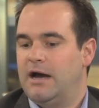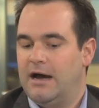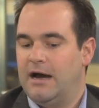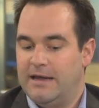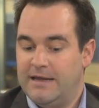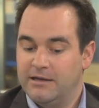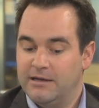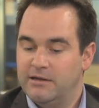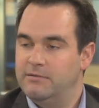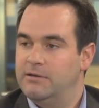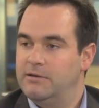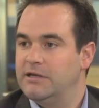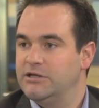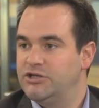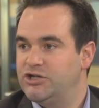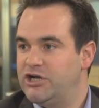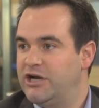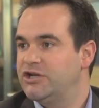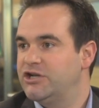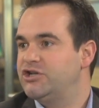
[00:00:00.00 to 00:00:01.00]
uh, in
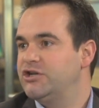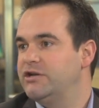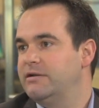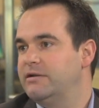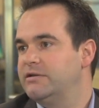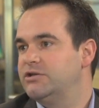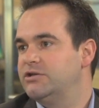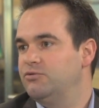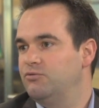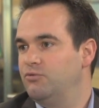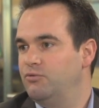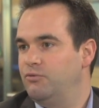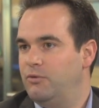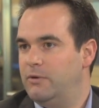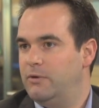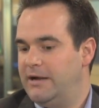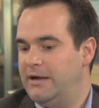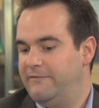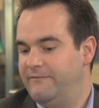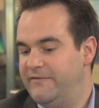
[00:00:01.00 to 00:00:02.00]
conjunction to
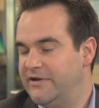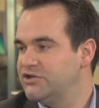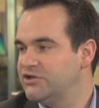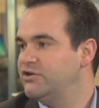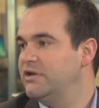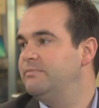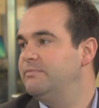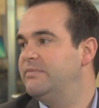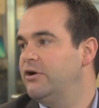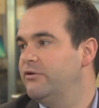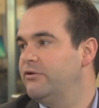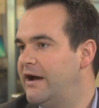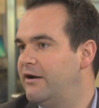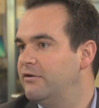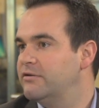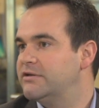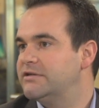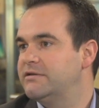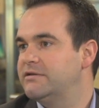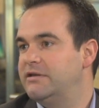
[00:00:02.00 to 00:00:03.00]
uh, eventually build
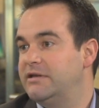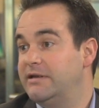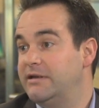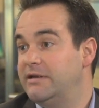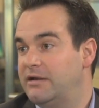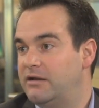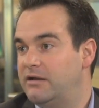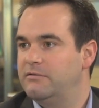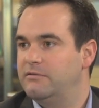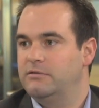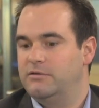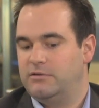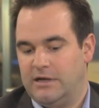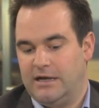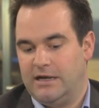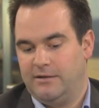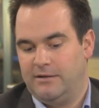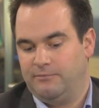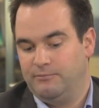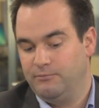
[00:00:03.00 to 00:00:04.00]
out the
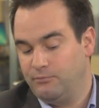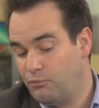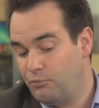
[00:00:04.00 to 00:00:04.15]
uh,